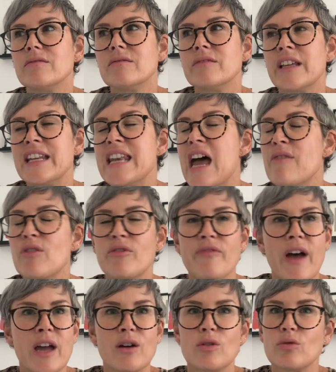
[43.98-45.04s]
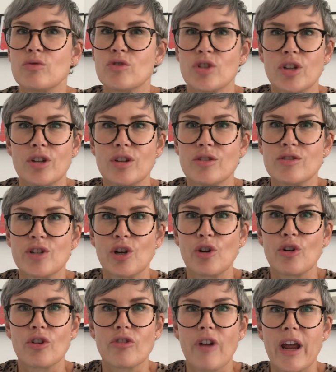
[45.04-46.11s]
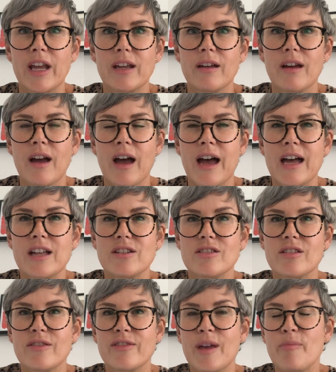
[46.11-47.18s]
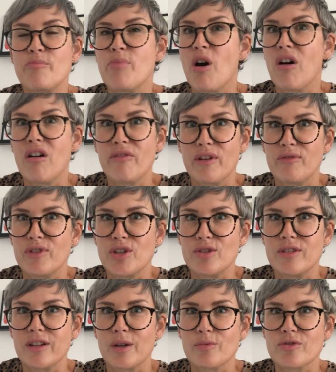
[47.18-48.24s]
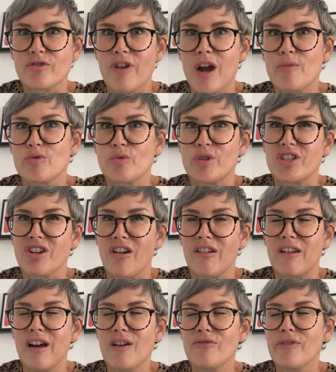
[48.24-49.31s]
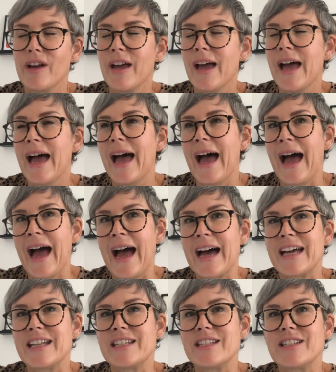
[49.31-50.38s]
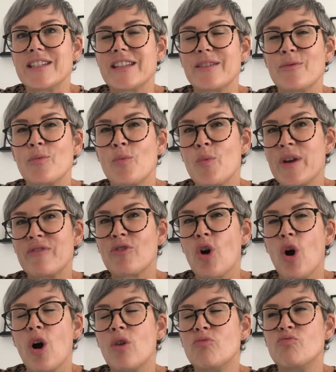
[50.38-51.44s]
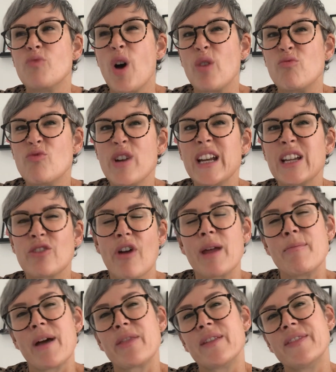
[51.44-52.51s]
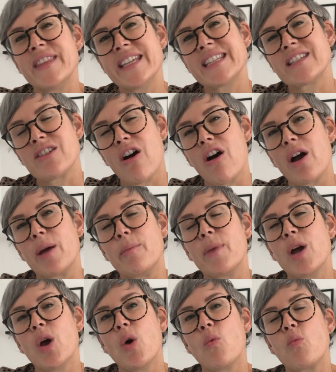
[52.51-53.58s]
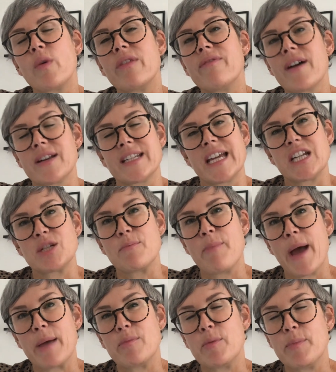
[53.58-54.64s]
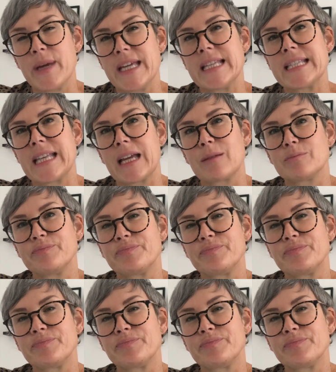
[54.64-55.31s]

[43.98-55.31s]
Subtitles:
never fail to look great and they're perfect for using up scraps, which I love. And we've got a really great method this time with foundation paper piecing.